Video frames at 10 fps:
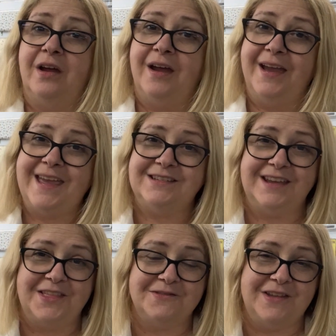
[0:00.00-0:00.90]
a get
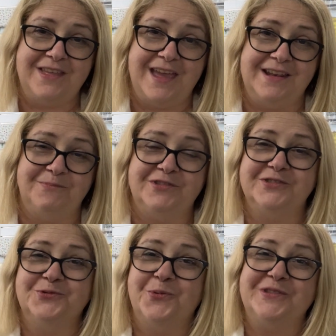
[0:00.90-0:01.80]
together at the end, which
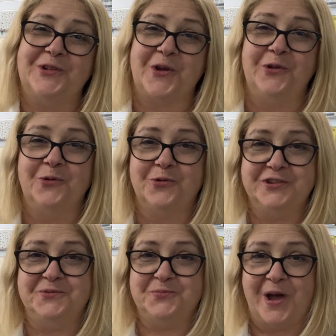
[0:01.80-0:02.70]
is almost like a little
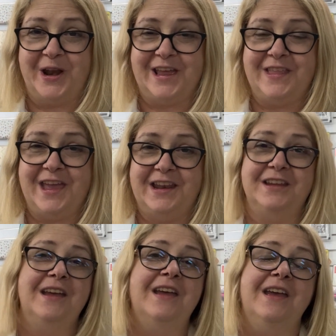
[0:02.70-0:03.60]
Christmas party at the
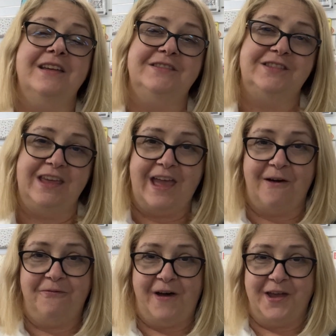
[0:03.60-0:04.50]
end, seeing
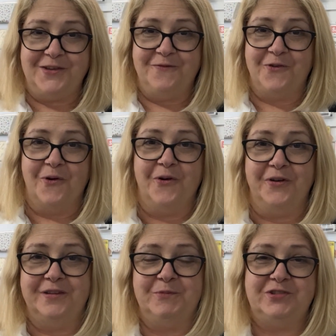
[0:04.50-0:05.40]
how far you've
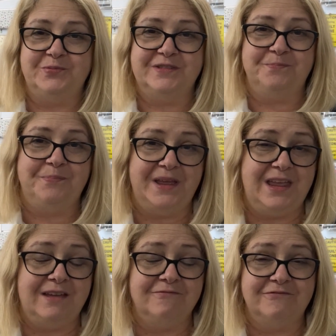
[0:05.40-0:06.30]
gone, which would
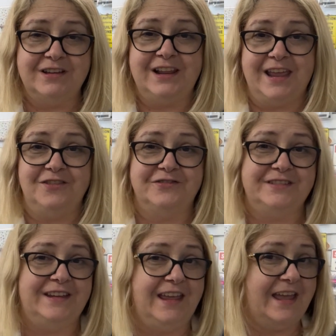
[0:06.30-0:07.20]
be really
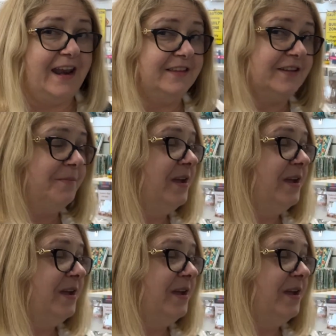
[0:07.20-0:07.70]
interesting, and it's going to be